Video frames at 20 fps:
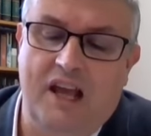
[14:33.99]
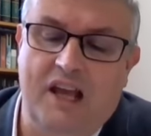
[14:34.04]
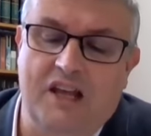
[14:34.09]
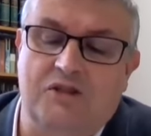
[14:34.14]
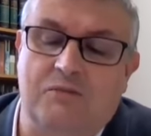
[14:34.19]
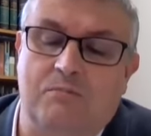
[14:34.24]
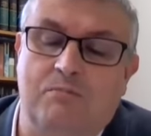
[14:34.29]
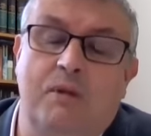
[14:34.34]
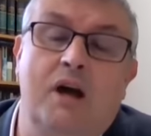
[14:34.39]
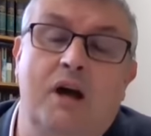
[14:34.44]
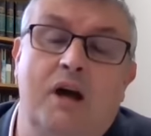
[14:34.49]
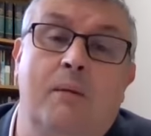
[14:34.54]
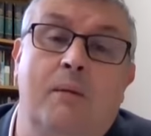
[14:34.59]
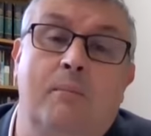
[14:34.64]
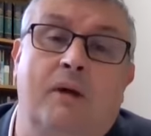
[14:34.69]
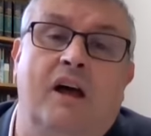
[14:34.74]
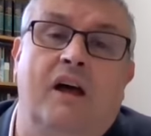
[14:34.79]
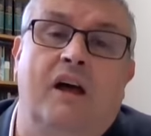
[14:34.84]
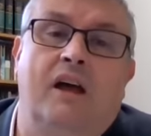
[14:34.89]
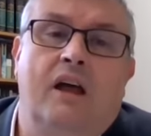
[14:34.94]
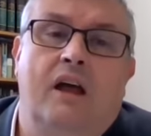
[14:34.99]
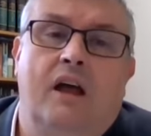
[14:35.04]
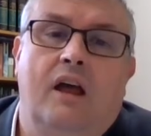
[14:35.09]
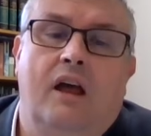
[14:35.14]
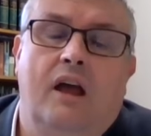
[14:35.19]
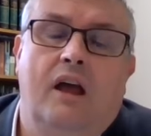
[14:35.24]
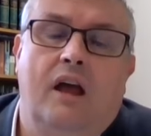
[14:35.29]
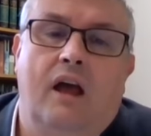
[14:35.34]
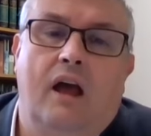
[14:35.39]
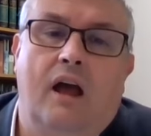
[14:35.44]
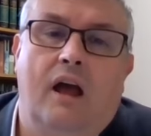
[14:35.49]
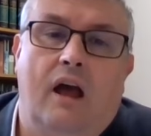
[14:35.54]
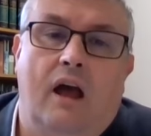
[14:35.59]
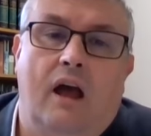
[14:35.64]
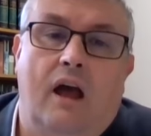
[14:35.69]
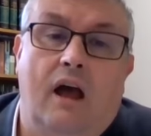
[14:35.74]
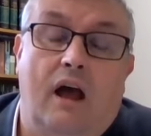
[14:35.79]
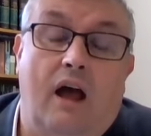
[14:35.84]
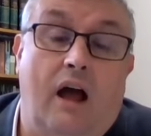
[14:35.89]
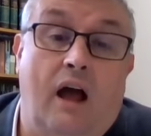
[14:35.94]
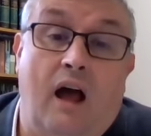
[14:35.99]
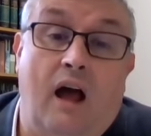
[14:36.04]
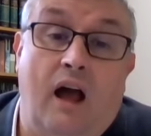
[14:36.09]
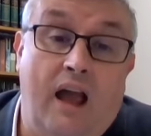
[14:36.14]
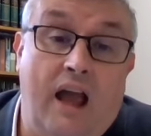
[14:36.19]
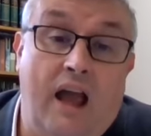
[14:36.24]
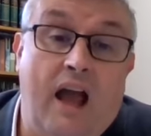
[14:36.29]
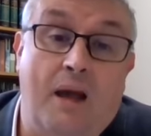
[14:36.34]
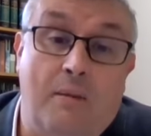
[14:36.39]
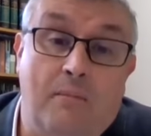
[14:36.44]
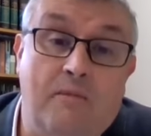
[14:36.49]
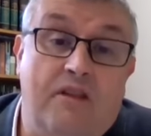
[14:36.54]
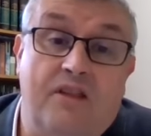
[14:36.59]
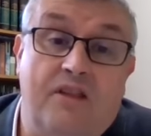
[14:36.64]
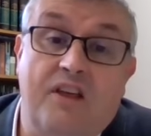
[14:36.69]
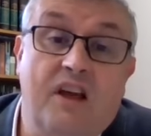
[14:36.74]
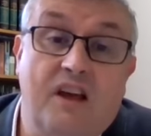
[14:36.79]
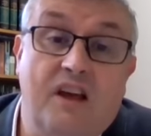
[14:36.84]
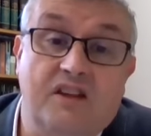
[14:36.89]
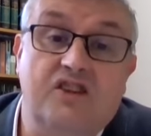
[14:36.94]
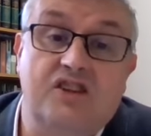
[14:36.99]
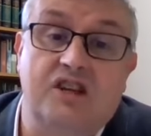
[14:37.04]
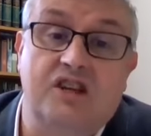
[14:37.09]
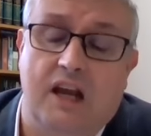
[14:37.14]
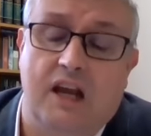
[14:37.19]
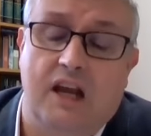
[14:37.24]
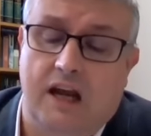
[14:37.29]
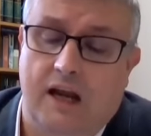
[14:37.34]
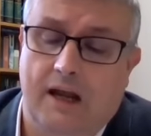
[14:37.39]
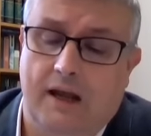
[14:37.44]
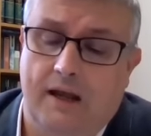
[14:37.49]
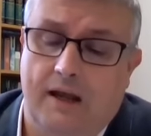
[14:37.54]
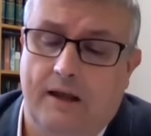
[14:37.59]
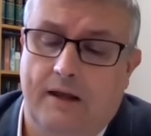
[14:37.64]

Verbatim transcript: his murmur, I am thirsty.